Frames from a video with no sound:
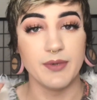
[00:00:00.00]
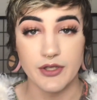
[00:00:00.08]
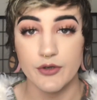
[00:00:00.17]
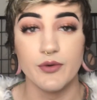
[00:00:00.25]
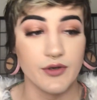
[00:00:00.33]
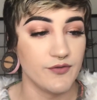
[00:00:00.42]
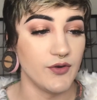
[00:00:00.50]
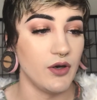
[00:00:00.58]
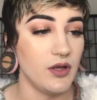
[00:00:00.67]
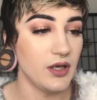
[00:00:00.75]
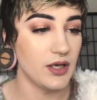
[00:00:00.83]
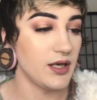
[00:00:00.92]

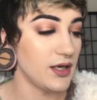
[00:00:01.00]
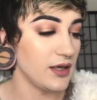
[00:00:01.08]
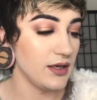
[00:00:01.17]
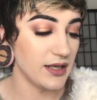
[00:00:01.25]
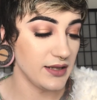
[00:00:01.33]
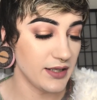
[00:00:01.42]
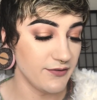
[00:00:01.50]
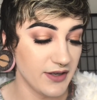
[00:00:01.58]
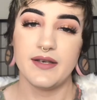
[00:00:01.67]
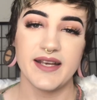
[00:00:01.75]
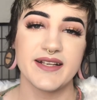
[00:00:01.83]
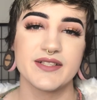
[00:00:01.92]
beautiful. Oh, I love it.
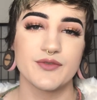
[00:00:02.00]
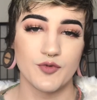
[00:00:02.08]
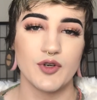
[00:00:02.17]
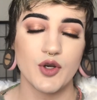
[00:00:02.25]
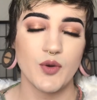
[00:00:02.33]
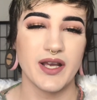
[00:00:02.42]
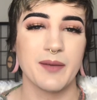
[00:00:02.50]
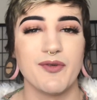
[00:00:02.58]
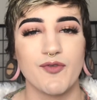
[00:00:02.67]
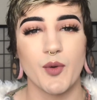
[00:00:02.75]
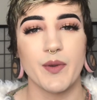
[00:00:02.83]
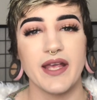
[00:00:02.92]
Next, real quick,
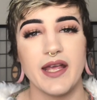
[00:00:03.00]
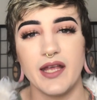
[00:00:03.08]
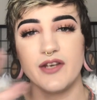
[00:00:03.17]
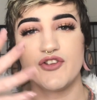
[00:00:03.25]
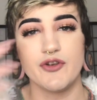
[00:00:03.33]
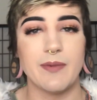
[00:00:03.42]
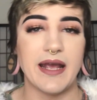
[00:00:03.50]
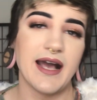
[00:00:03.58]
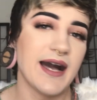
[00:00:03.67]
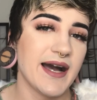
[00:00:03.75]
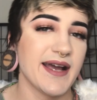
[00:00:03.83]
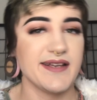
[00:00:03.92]
before we get into my
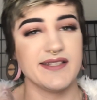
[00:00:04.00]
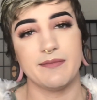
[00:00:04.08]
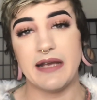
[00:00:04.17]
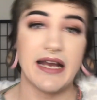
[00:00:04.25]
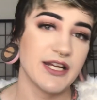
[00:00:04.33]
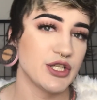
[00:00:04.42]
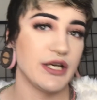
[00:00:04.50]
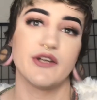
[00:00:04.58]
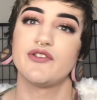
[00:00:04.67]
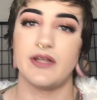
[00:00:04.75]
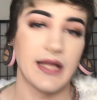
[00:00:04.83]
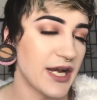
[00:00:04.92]
eyes and my
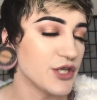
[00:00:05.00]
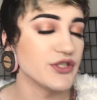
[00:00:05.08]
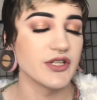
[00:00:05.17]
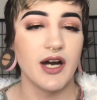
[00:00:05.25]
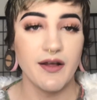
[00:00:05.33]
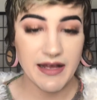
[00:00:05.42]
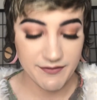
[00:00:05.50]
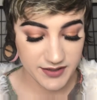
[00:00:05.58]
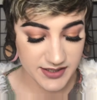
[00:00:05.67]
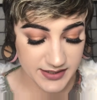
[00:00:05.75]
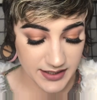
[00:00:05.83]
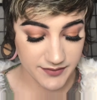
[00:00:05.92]
eyeshadows and lashes and all that
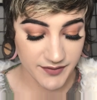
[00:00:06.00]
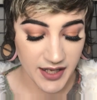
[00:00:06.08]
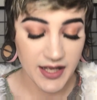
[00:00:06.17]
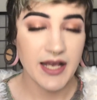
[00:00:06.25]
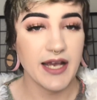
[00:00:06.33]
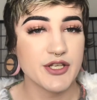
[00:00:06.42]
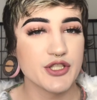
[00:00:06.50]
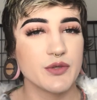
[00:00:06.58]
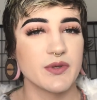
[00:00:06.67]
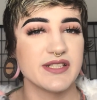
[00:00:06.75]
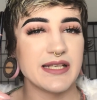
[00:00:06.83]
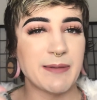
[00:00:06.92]
fun stuff, I just do
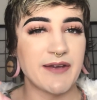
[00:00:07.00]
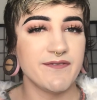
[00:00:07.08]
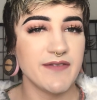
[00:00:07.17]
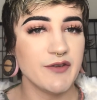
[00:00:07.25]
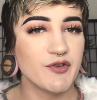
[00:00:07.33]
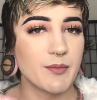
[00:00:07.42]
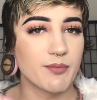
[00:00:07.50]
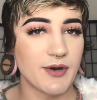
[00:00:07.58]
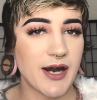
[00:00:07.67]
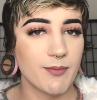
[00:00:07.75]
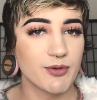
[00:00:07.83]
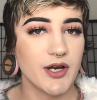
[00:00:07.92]
want to say my favorite
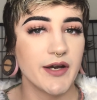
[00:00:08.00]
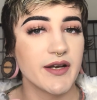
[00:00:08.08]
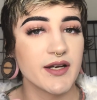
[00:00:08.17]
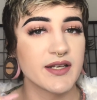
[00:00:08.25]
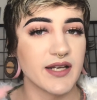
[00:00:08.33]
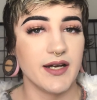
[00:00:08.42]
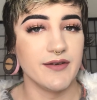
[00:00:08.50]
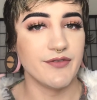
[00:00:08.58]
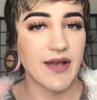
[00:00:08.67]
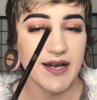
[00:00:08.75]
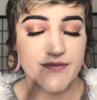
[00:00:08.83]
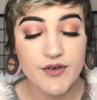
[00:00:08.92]
brow product of
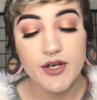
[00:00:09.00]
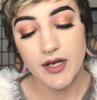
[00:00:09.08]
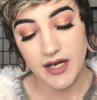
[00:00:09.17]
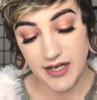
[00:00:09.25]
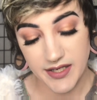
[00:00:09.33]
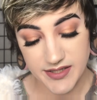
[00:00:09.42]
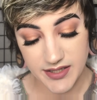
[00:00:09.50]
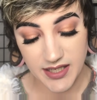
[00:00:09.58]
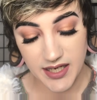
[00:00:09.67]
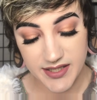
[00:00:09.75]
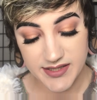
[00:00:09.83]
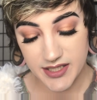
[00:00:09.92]
ever is
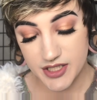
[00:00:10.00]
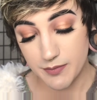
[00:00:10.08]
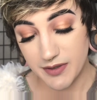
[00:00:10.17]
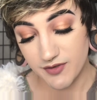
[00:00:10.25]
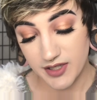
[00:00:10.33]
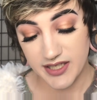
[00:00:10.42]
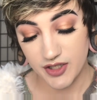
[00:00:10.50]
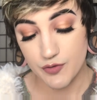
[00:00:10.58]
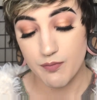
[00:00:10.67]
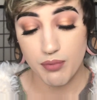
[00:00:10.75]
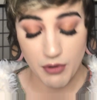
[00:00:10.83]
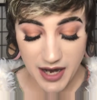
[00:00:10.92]
the Anastasia Beverly Hills
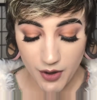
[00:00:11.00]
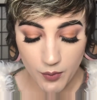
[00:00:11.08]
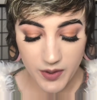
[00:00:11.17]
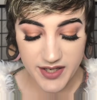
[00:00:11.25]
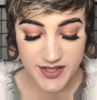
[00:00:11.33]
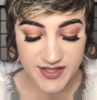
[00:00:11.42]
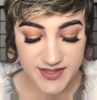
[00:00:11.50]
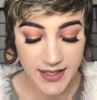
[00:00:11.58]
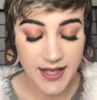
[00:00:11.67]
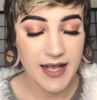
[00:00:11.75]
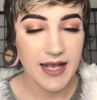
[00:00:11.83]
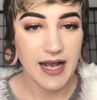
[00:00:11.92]
Brow Wiz.
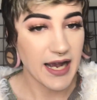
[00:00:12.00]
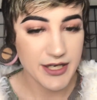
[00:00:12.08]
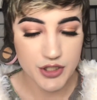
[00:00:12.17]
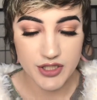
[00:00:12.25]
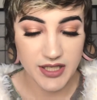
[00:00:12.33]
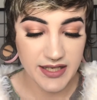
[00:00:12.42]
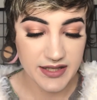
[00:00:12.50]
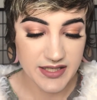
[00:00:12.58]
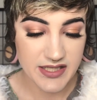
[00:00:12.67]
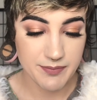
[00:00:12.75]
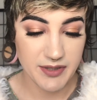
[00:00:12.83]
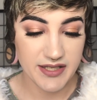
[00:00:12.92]
I just like
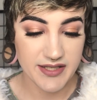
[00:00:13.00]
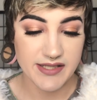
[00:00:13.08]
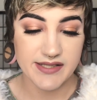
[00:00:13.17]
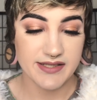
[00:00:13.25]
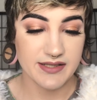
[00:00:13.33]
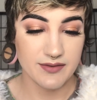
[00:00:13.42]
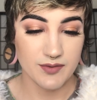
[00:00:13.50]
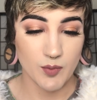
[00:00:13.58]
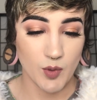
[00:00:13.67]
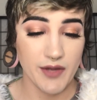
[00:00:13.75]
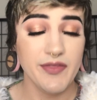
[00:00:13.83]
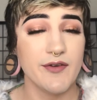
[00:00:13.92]
this because,
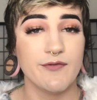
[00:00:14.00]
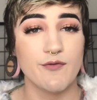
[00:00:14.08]
one, the